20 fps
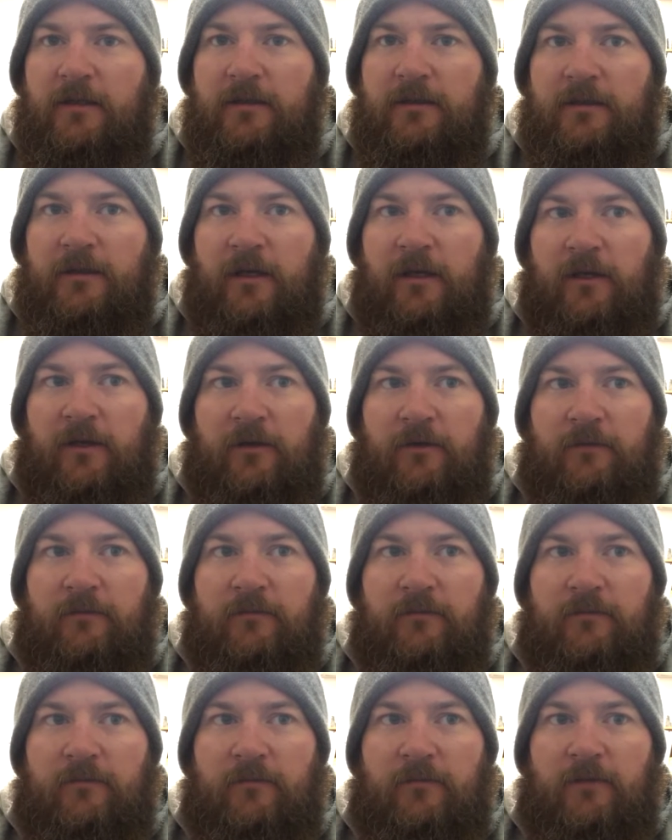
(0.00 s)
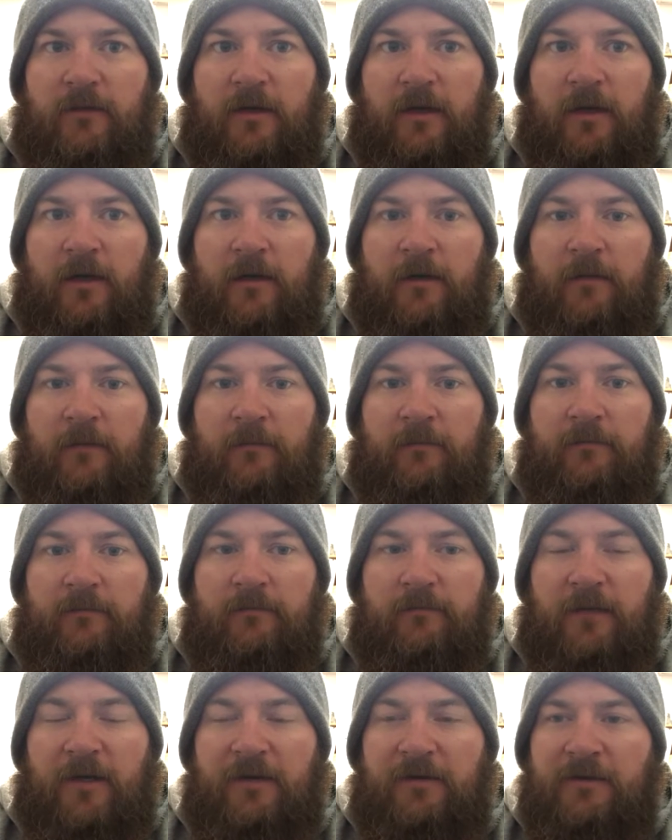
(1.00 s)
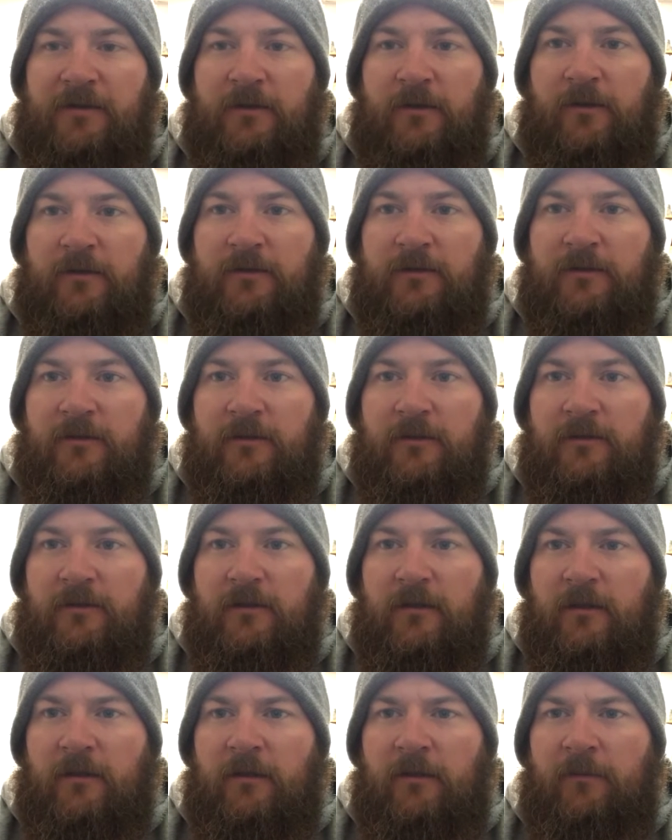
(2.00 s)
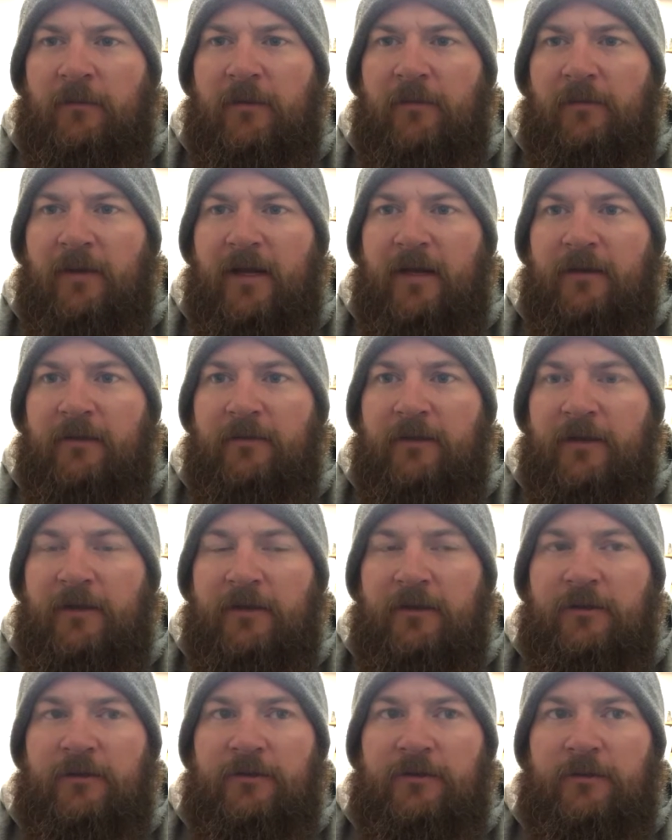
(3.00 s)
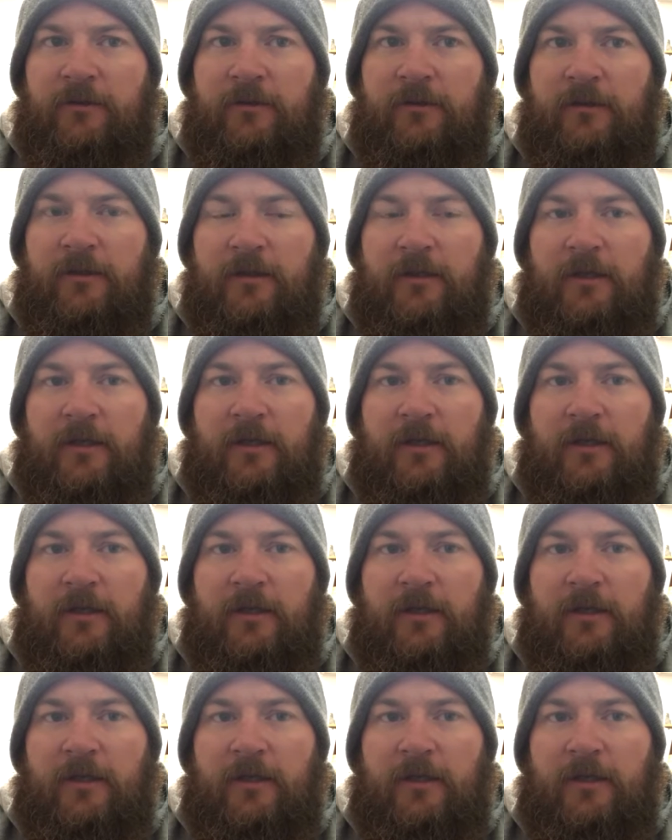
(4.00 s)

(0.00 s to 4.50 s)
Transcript: So my results are a little bit better than usual.